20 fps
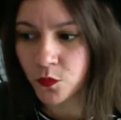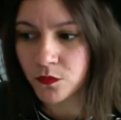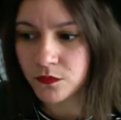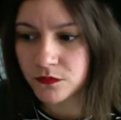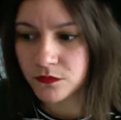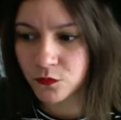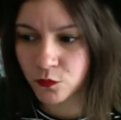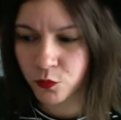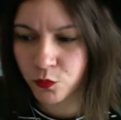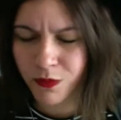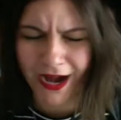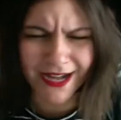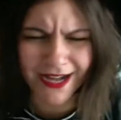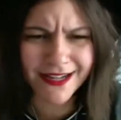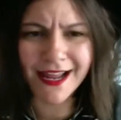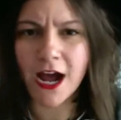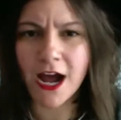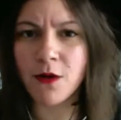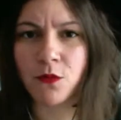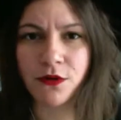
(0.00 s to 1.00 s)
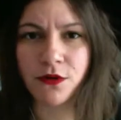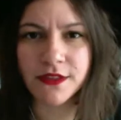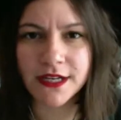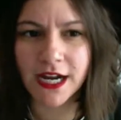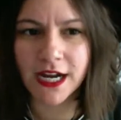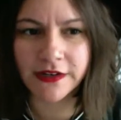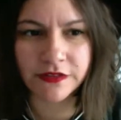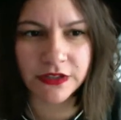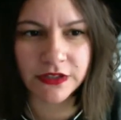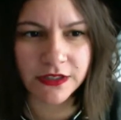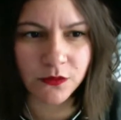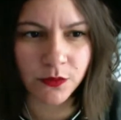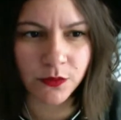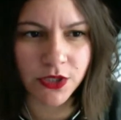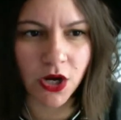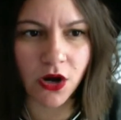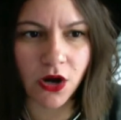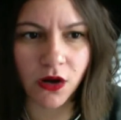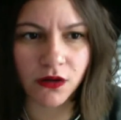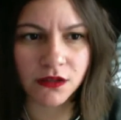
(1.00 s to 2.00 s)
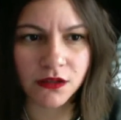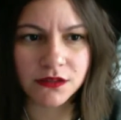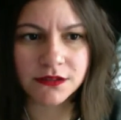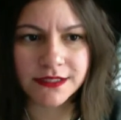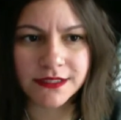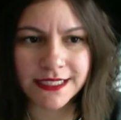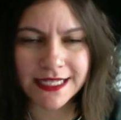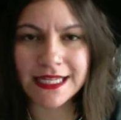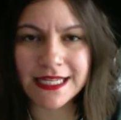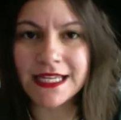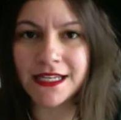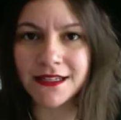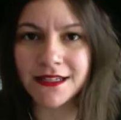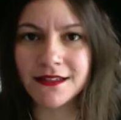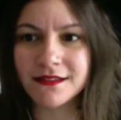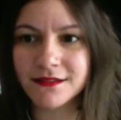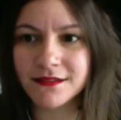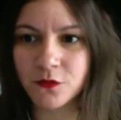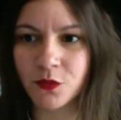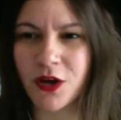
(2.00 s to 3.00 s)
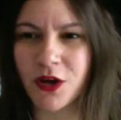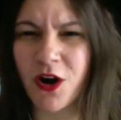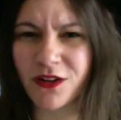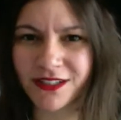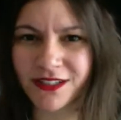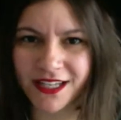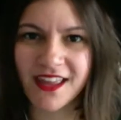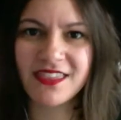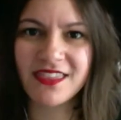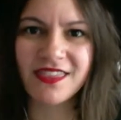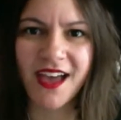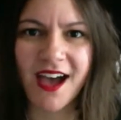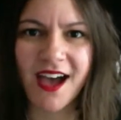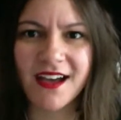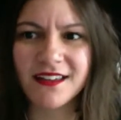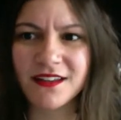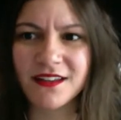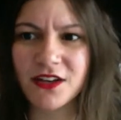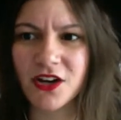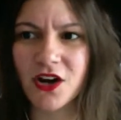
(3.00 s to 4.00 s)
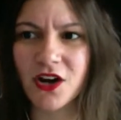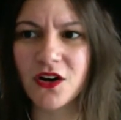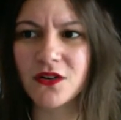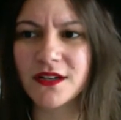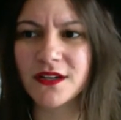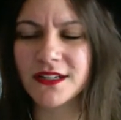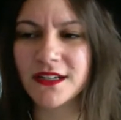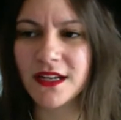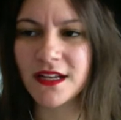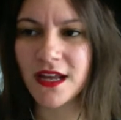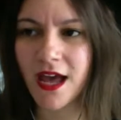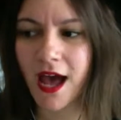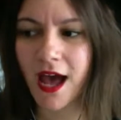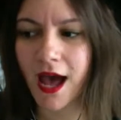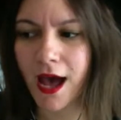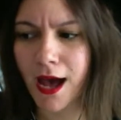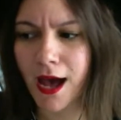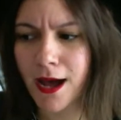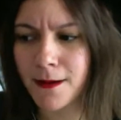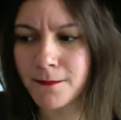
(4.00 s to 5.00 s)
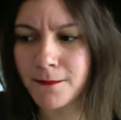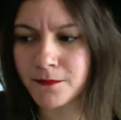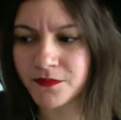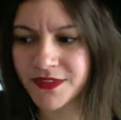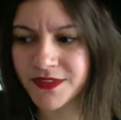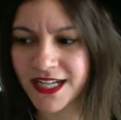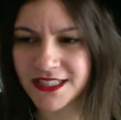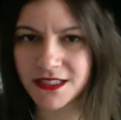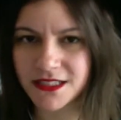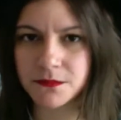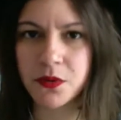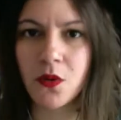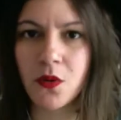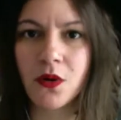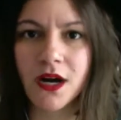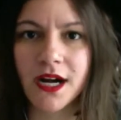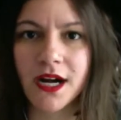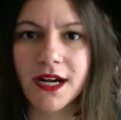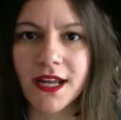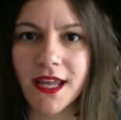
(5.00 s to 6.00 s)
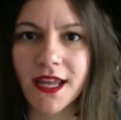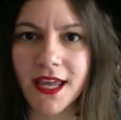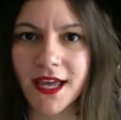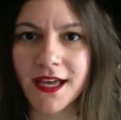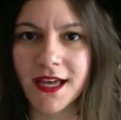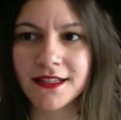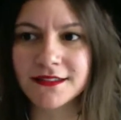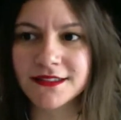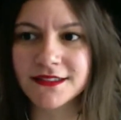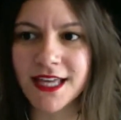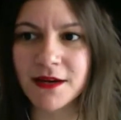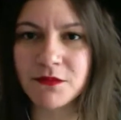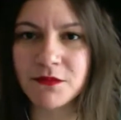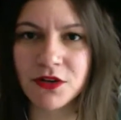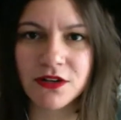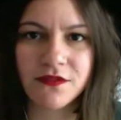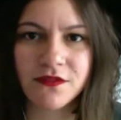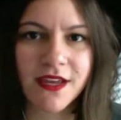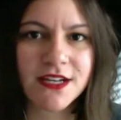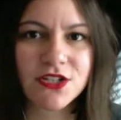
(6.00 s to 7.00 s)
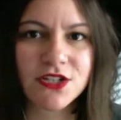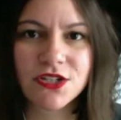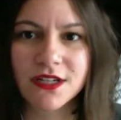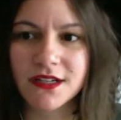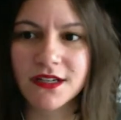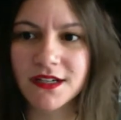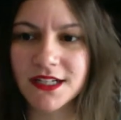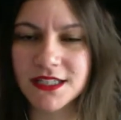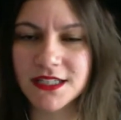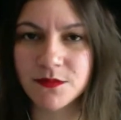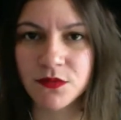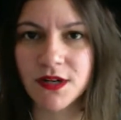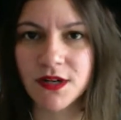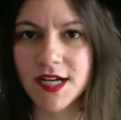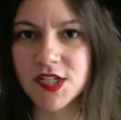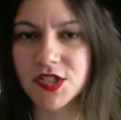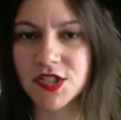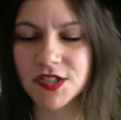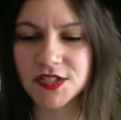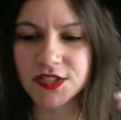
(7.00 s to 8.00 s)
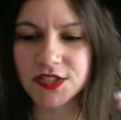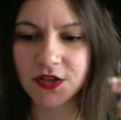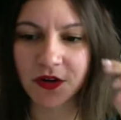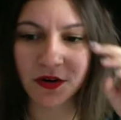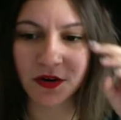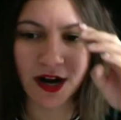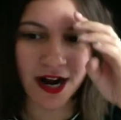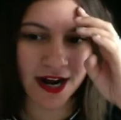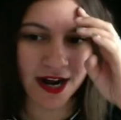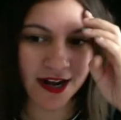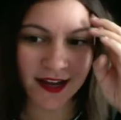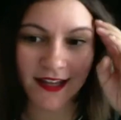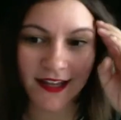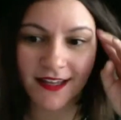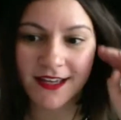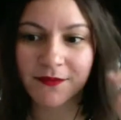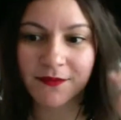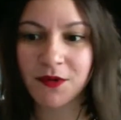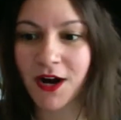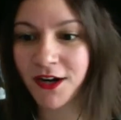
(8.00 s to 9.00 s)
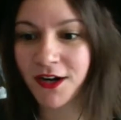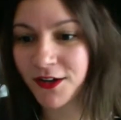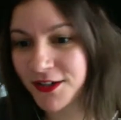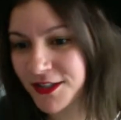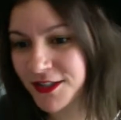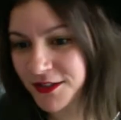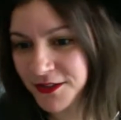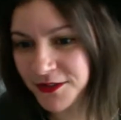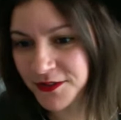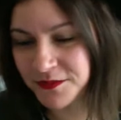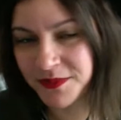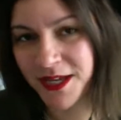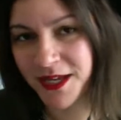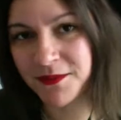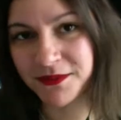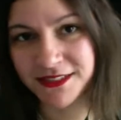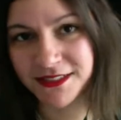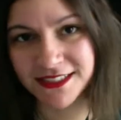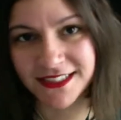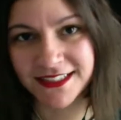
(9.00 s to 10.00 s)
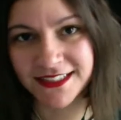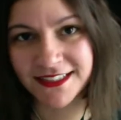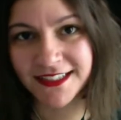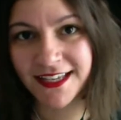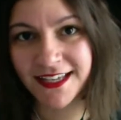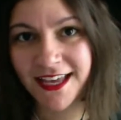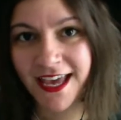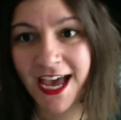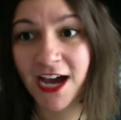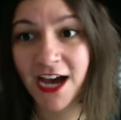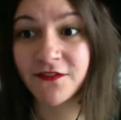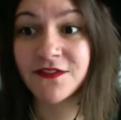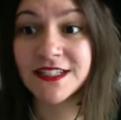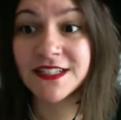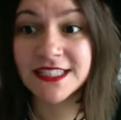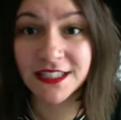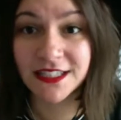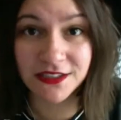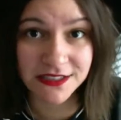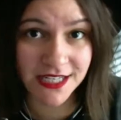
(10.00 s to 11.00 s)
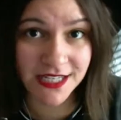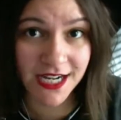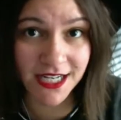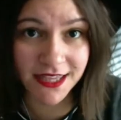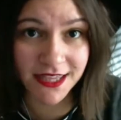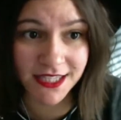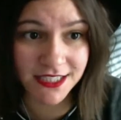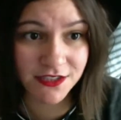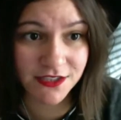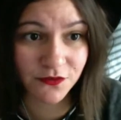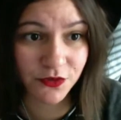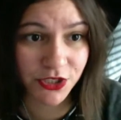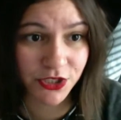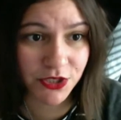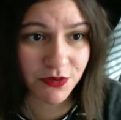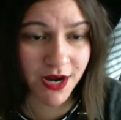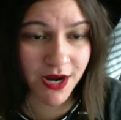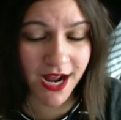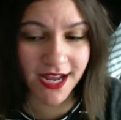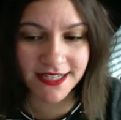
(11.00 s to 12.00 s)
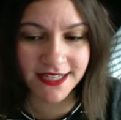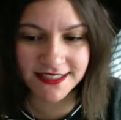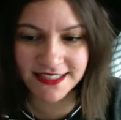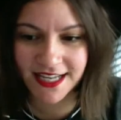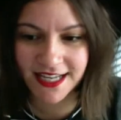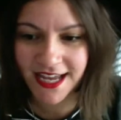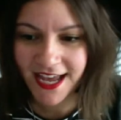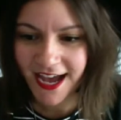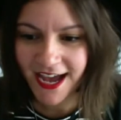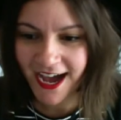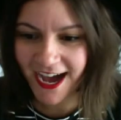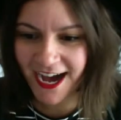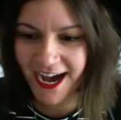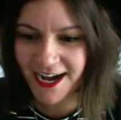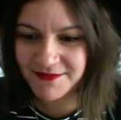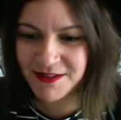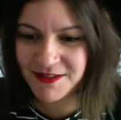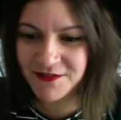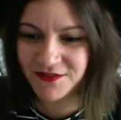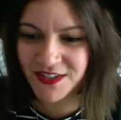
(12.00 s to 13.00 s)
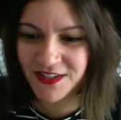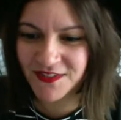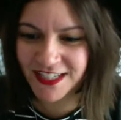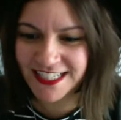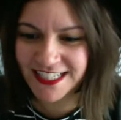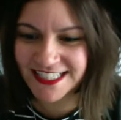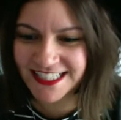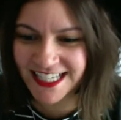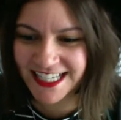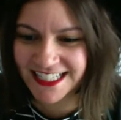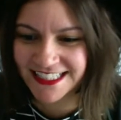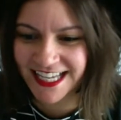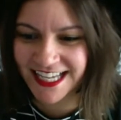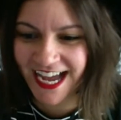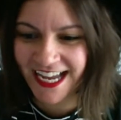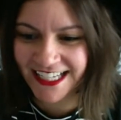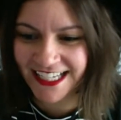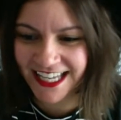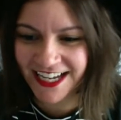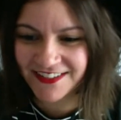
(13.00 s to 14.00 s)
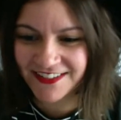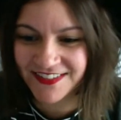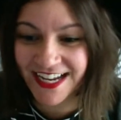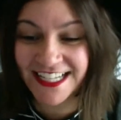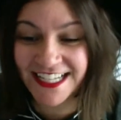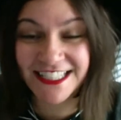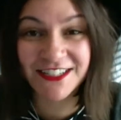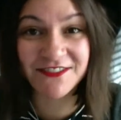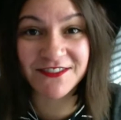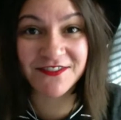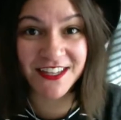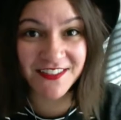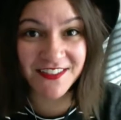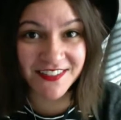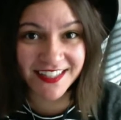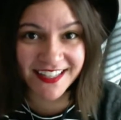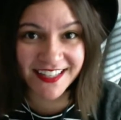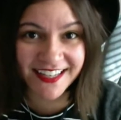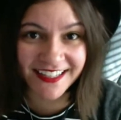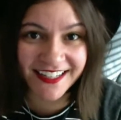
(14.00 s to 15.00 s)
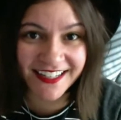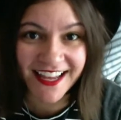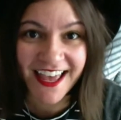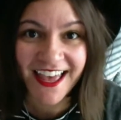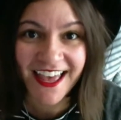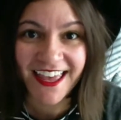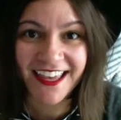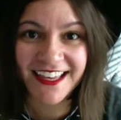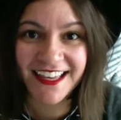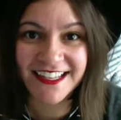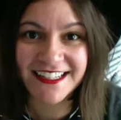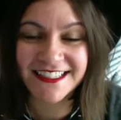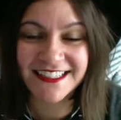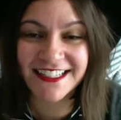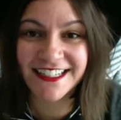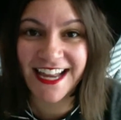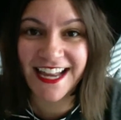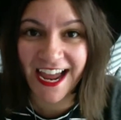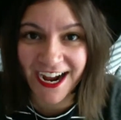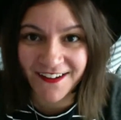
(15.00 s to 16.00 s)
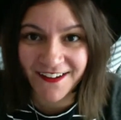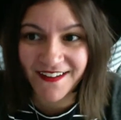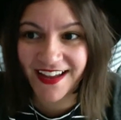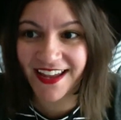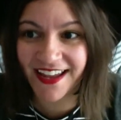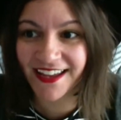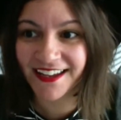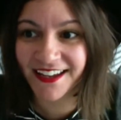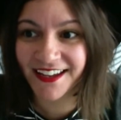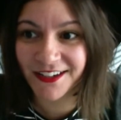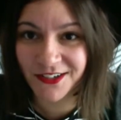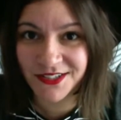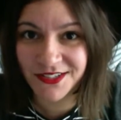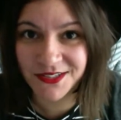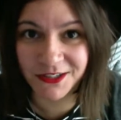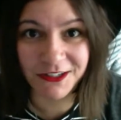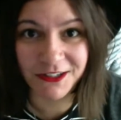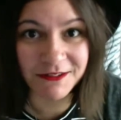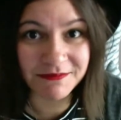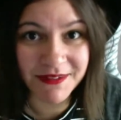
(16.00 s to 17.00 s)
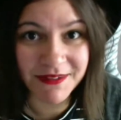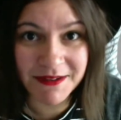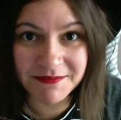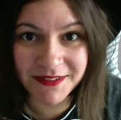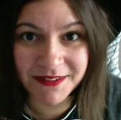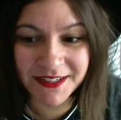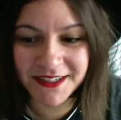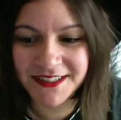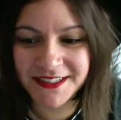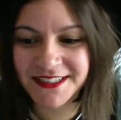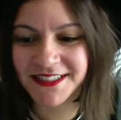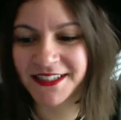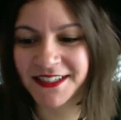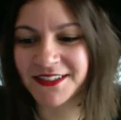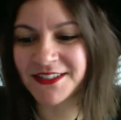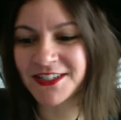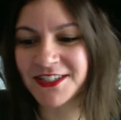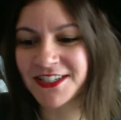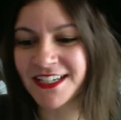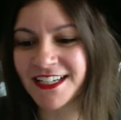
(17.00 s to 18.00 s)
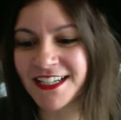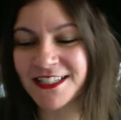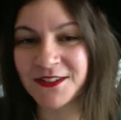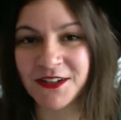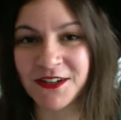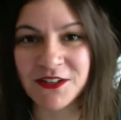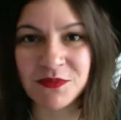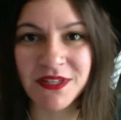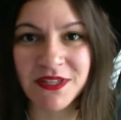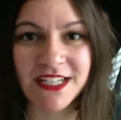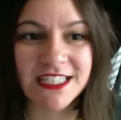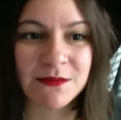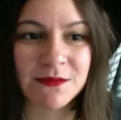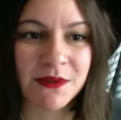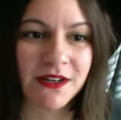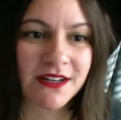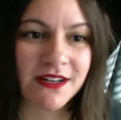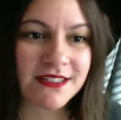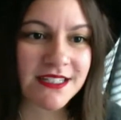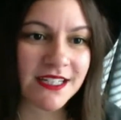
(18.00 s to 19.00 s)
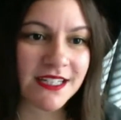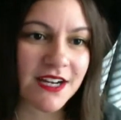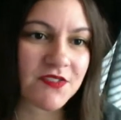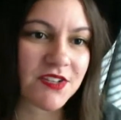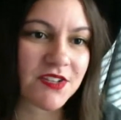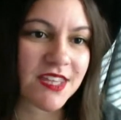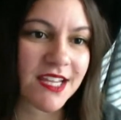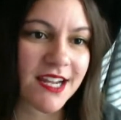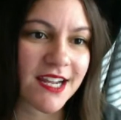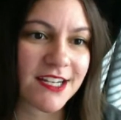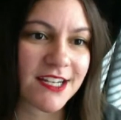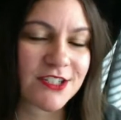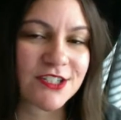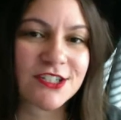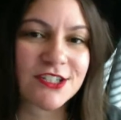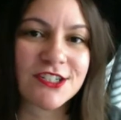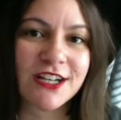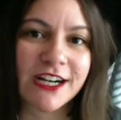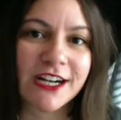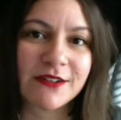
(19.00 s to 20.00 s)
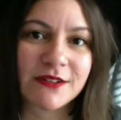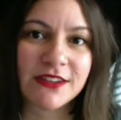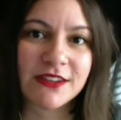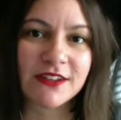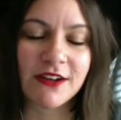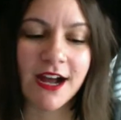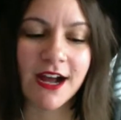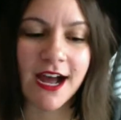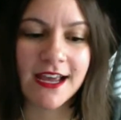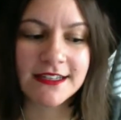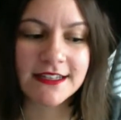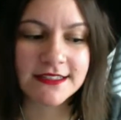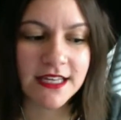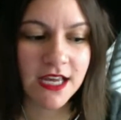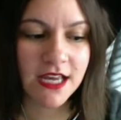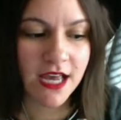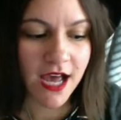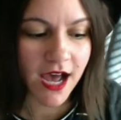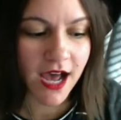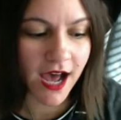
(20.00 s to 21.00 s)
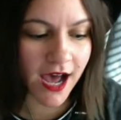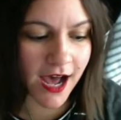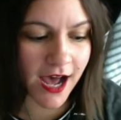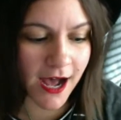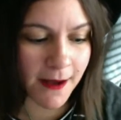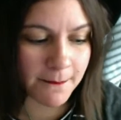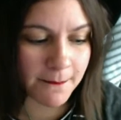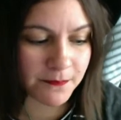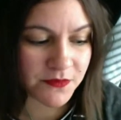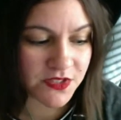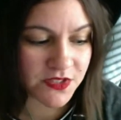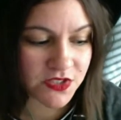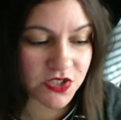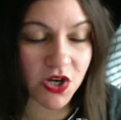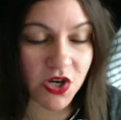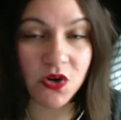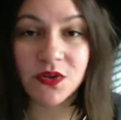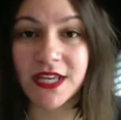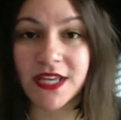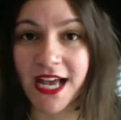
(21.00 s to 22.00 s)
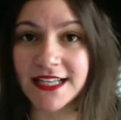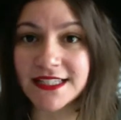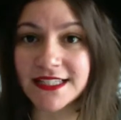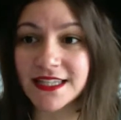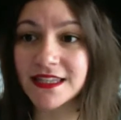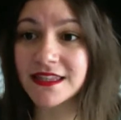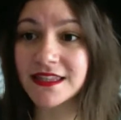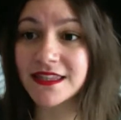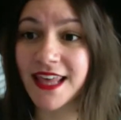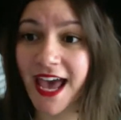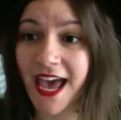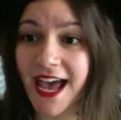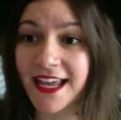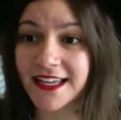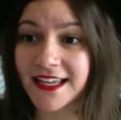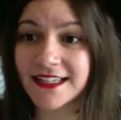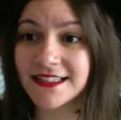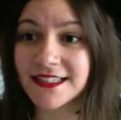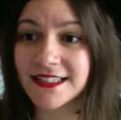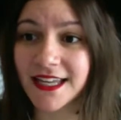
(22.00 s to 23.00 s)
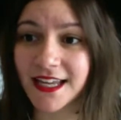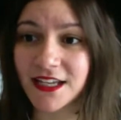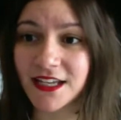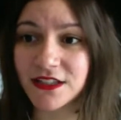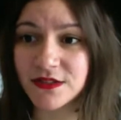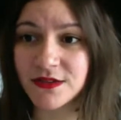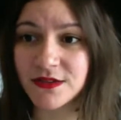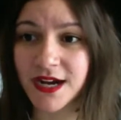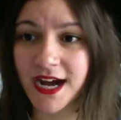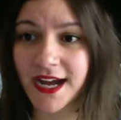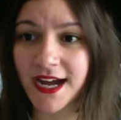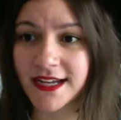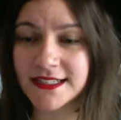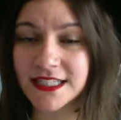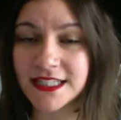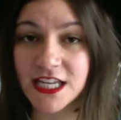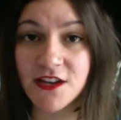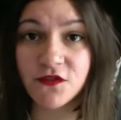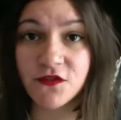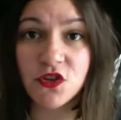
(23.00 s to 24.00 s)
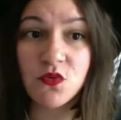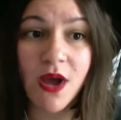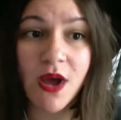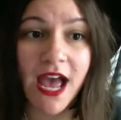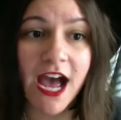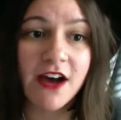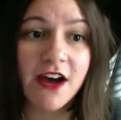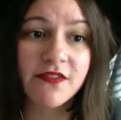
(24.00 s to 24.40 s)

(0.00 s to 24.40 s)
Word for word: right now more than ever we all need we all need that, you know, and um, that support and that motivation and inspiration. So I am honored to be able to have facilitated this for you guys. Um, and Vivian says, "Yeah, I can't wait." So Vivian is now a Inner Circle member, so she is going to be experiencing everything I just shared with you guys. Um, so yes, that is it, you guys. If you have